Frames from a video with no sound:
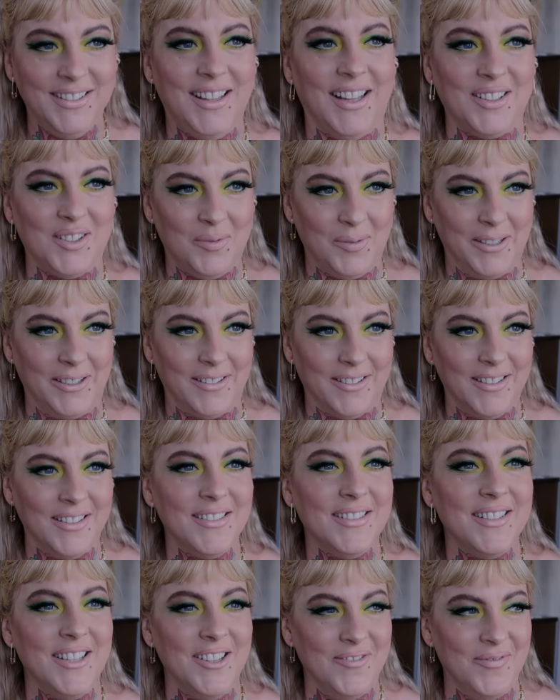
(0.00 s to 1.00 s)
That's weird.
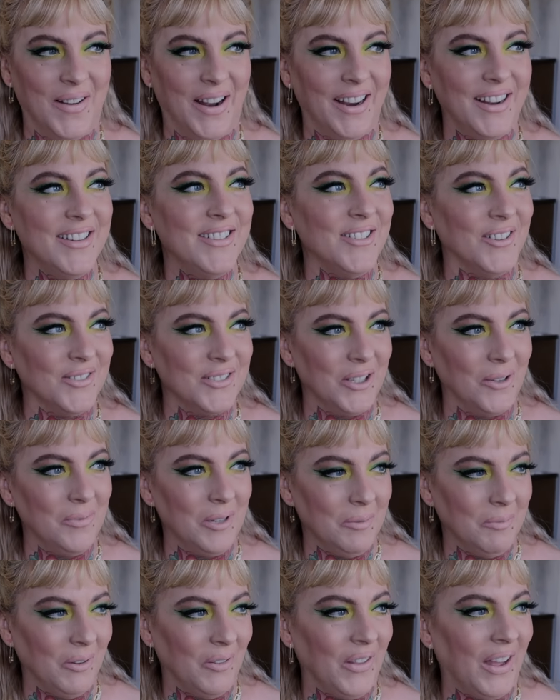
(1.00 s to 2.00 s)
TMI. Don't tell
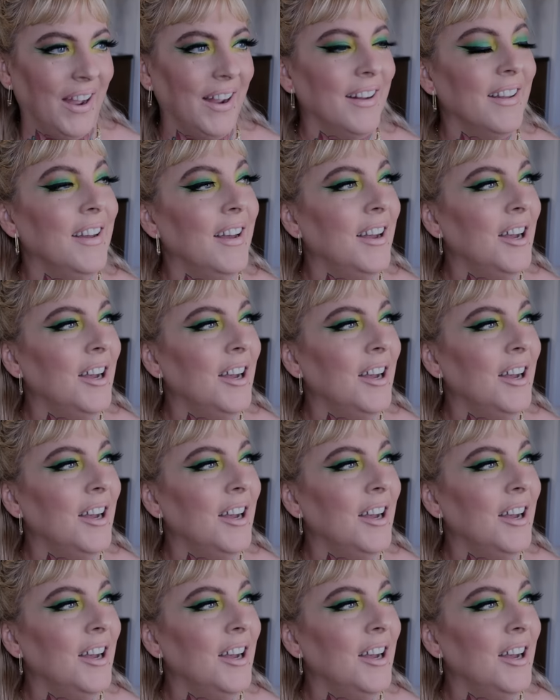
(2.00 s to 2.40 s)
people that.